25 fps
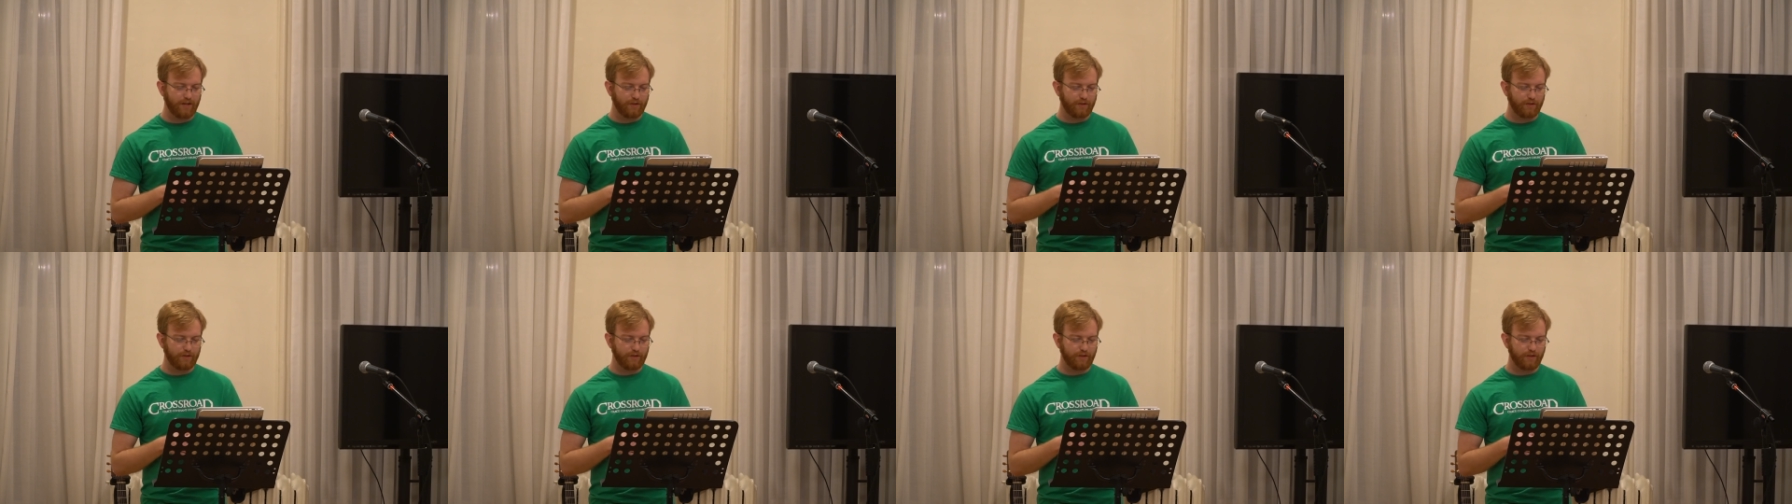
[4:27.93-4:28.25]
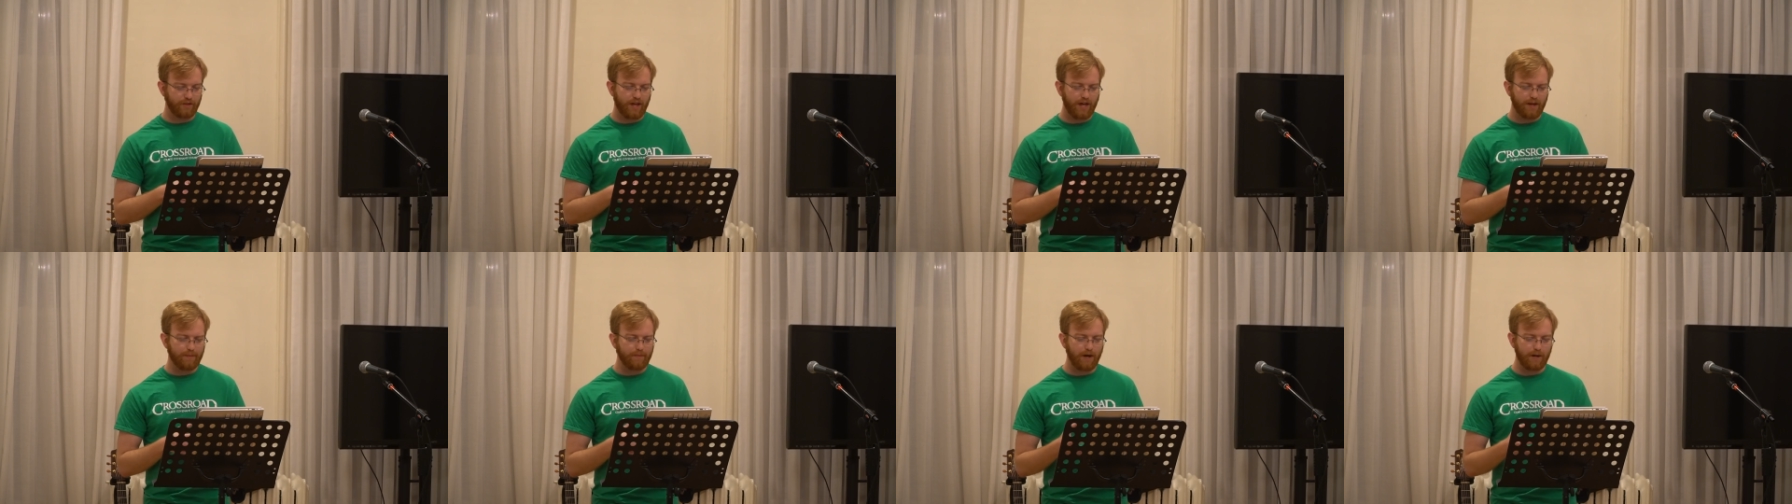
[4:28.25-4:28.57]
learned a
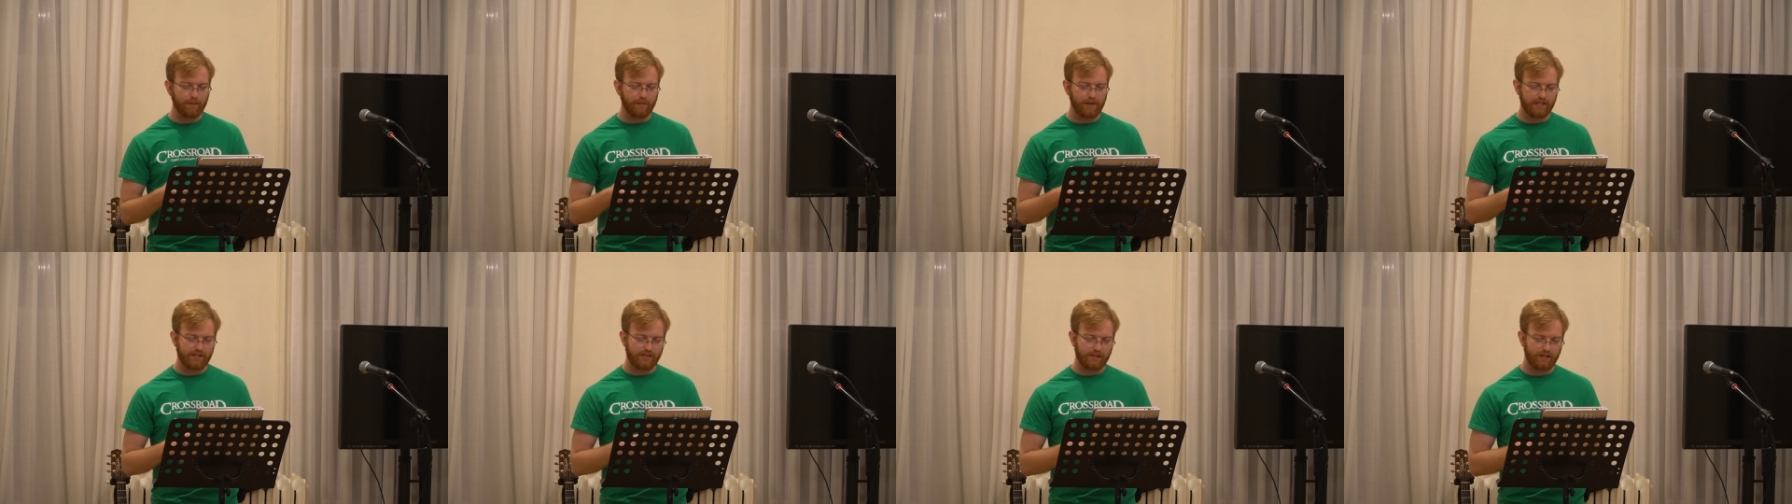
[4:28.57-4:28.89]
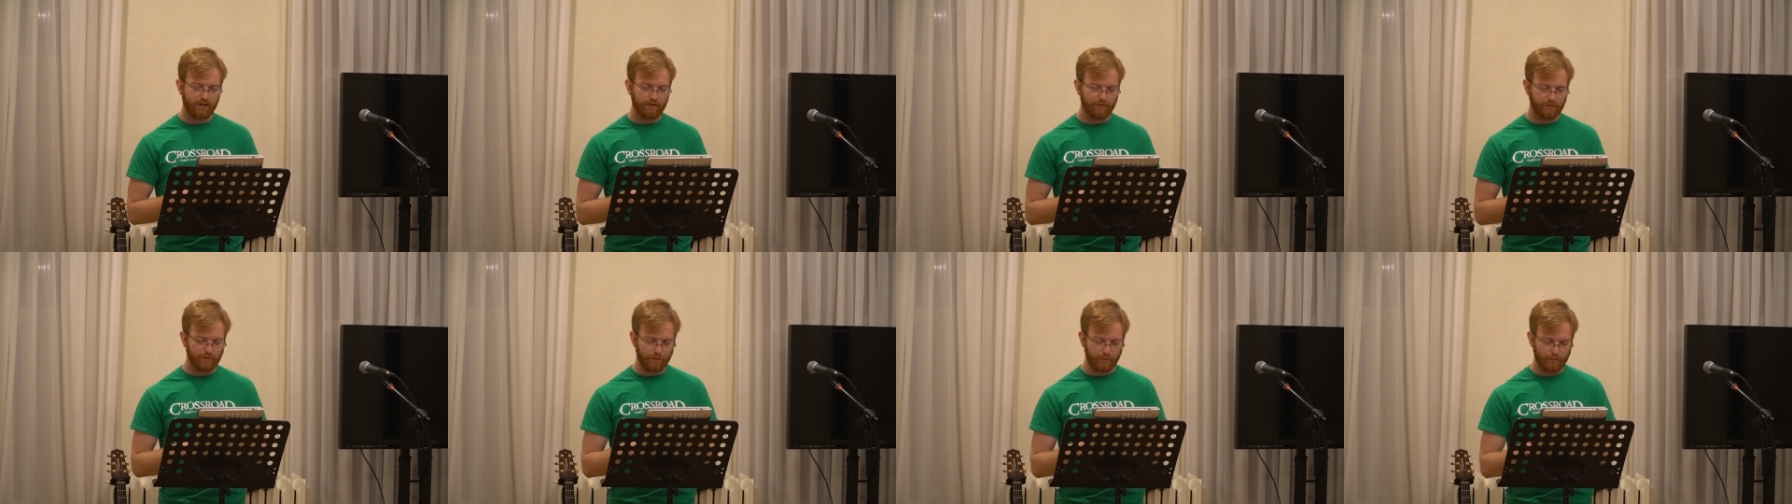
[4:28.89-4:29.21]
lot about
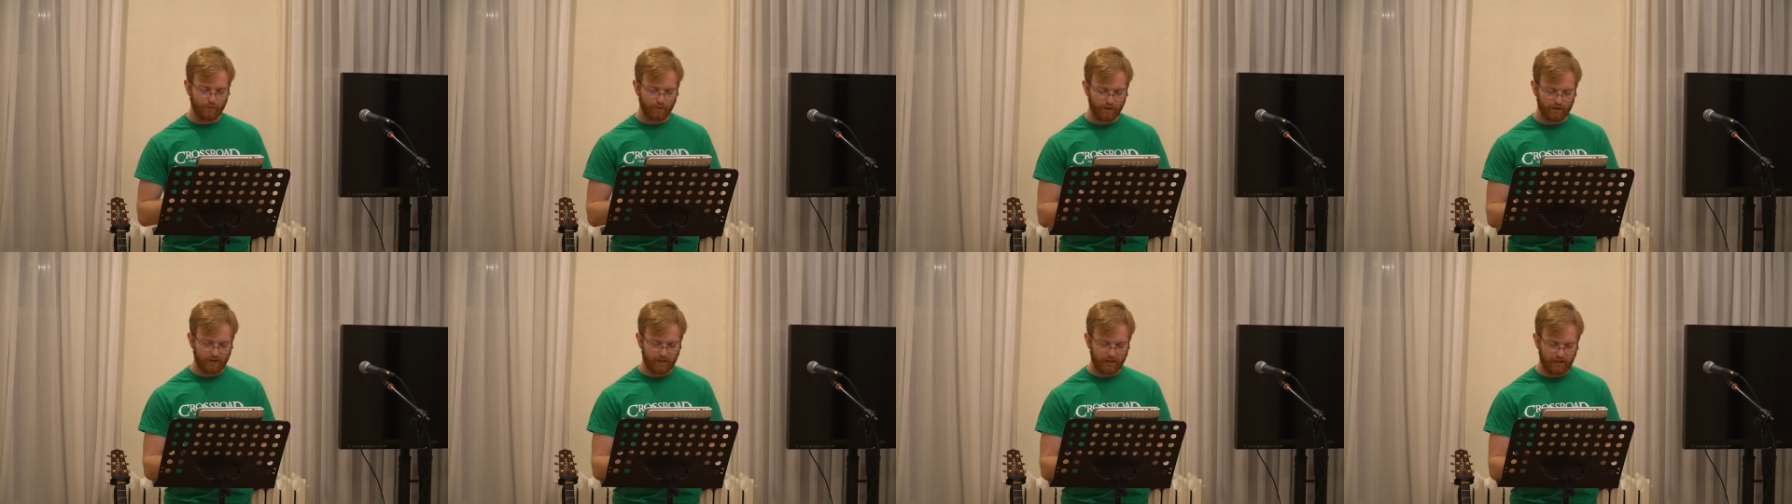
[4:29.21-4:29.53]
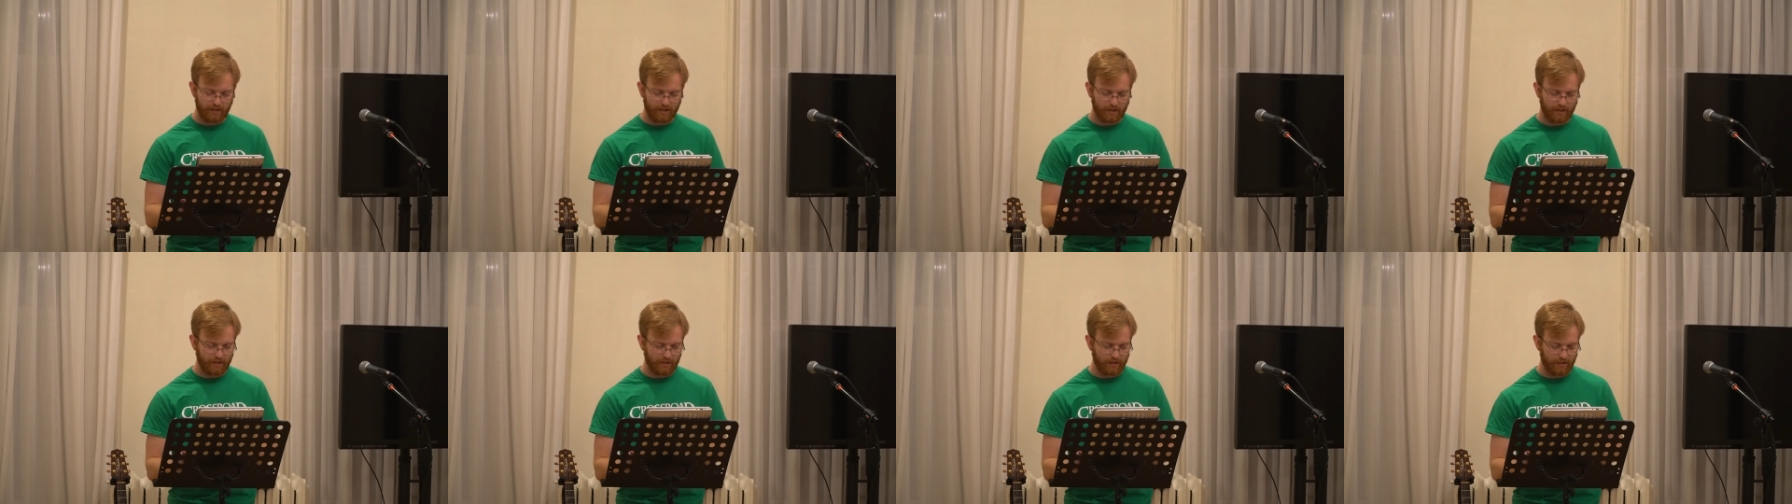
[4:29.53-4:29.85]
myself through
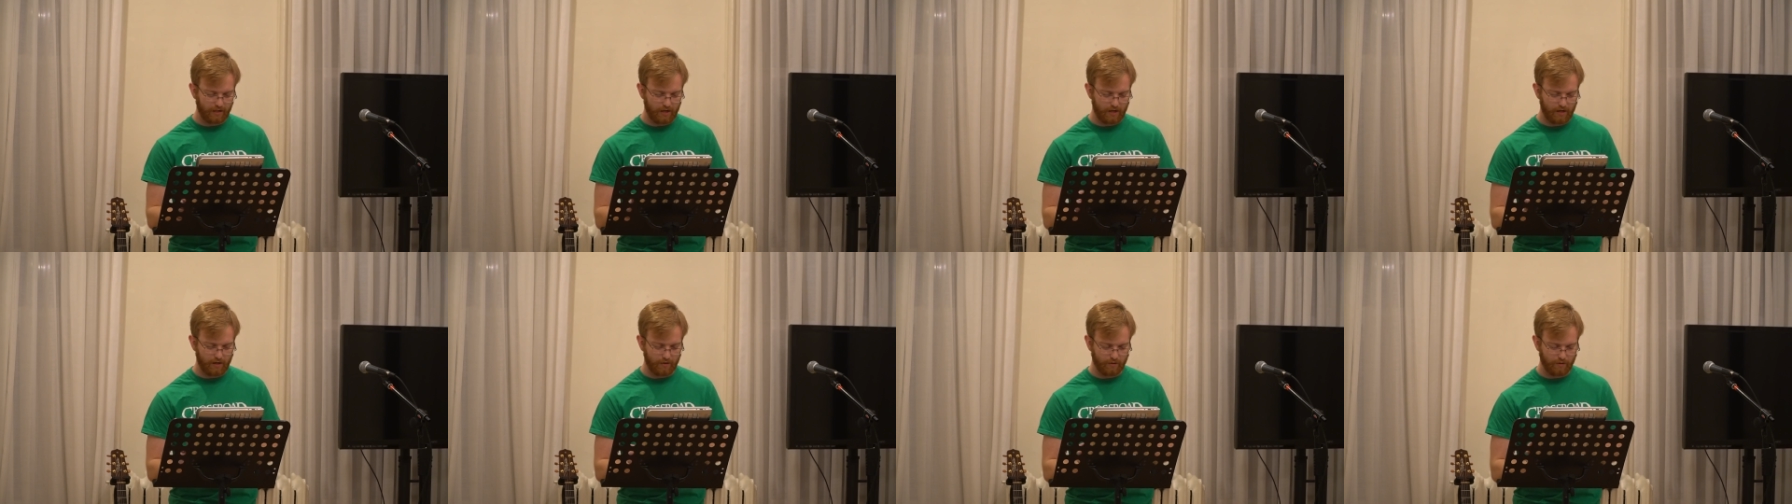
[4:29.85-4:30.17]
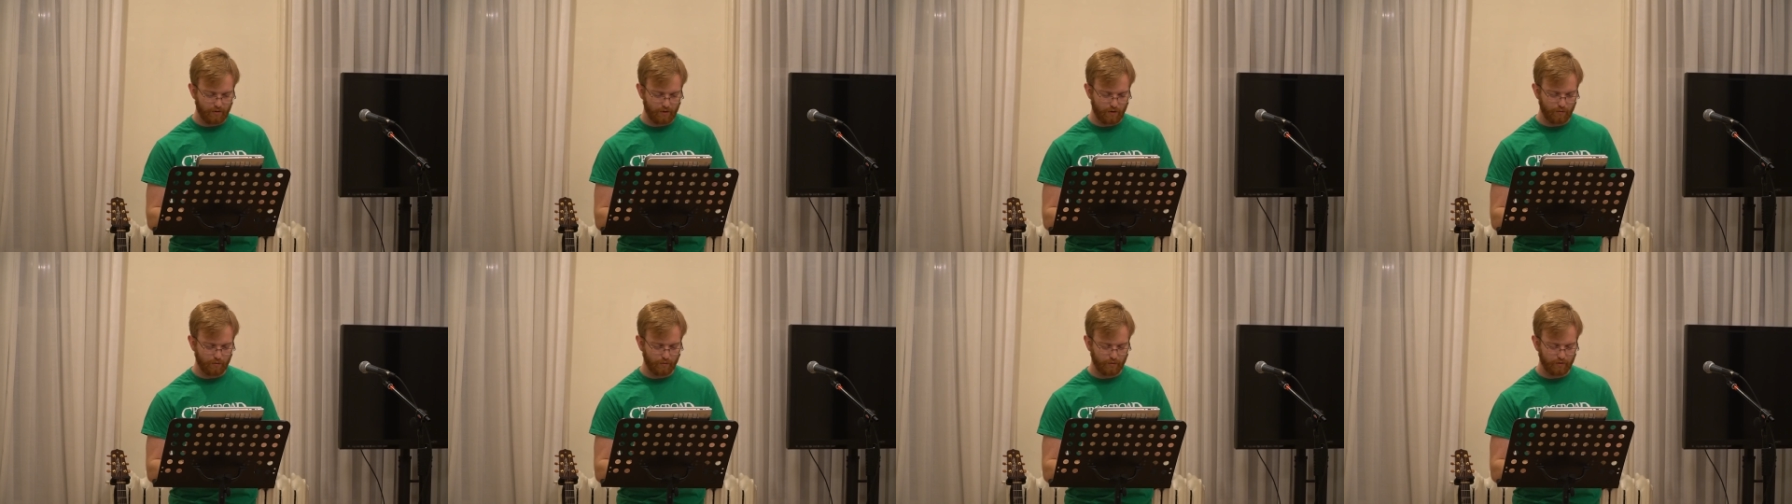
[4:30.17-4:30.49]
working and a,
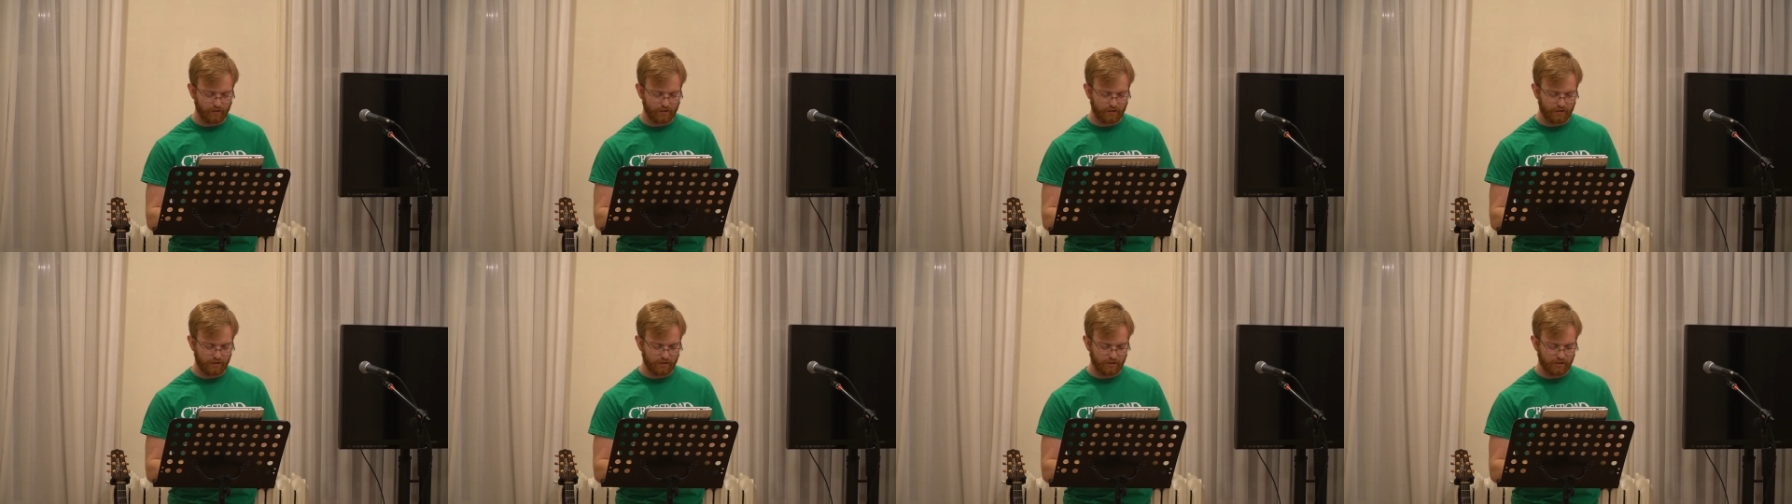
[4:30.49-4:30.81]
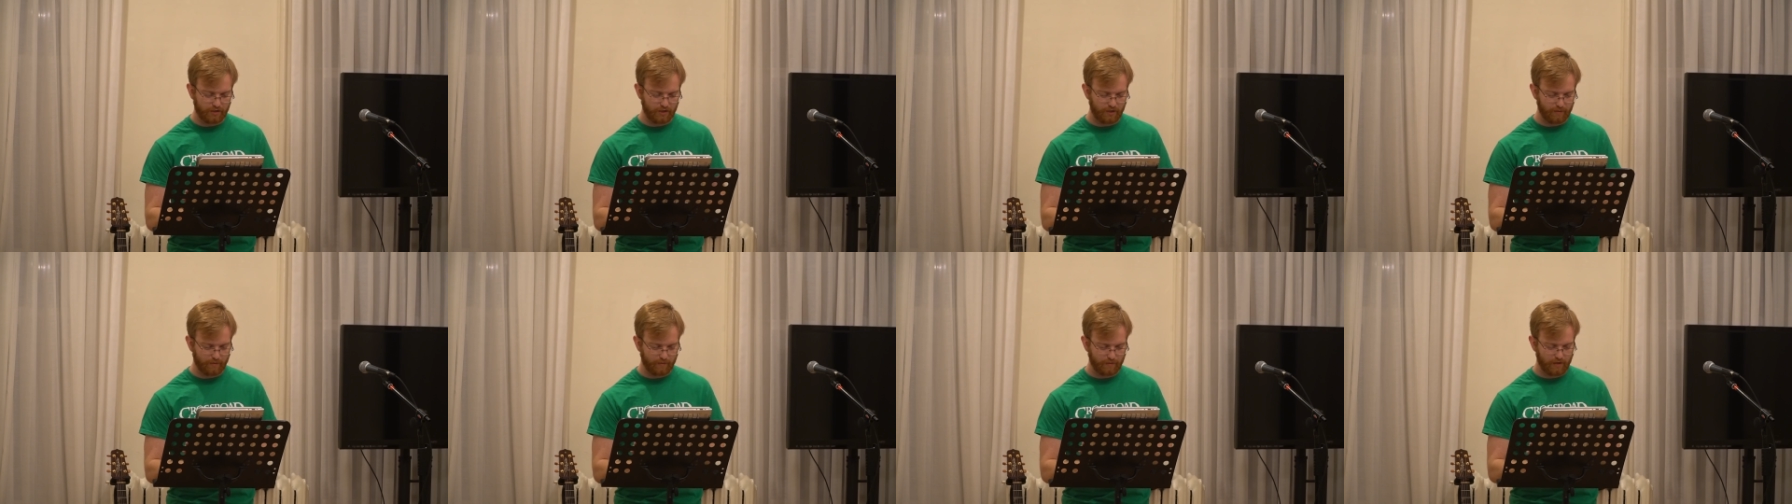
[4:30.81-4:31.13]
a
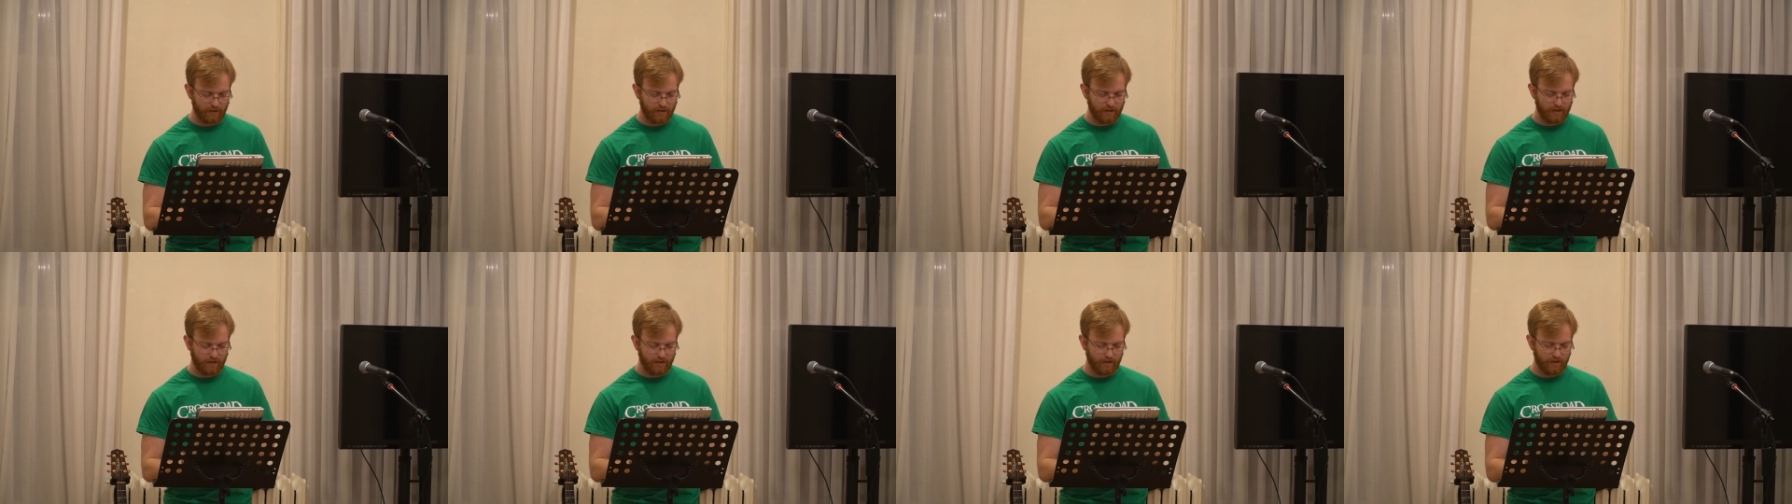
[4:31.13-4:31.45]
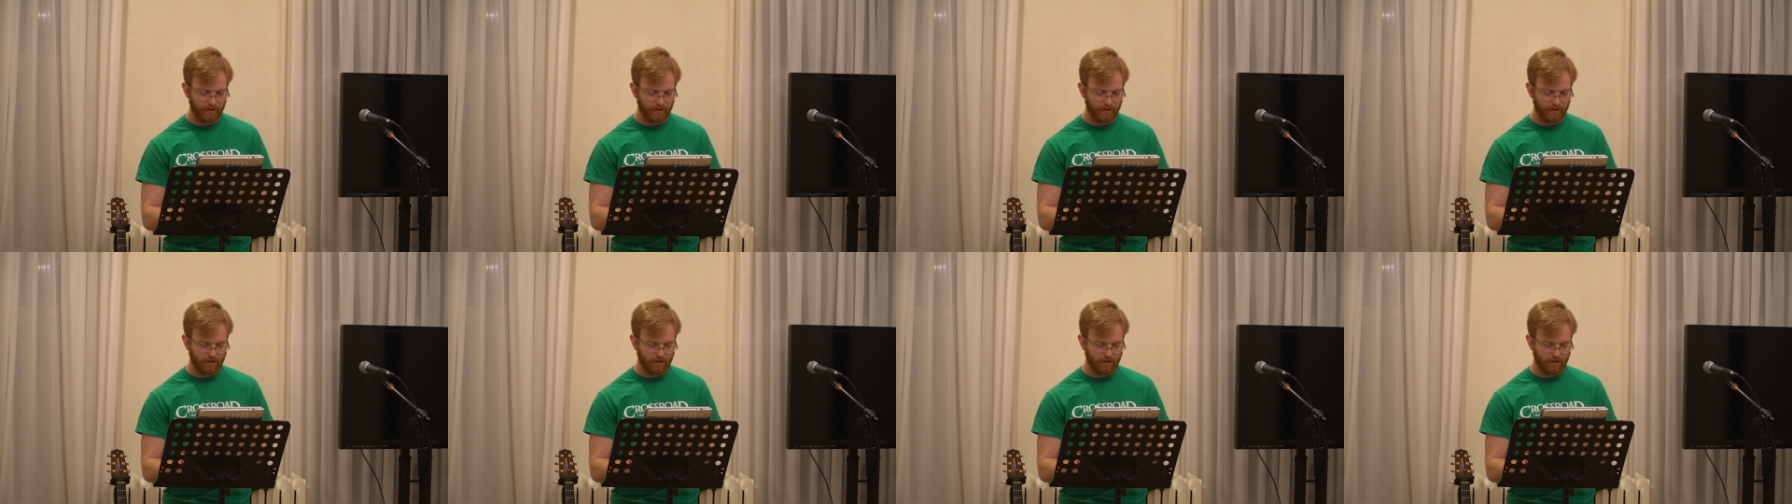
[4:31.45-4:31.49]
relationship.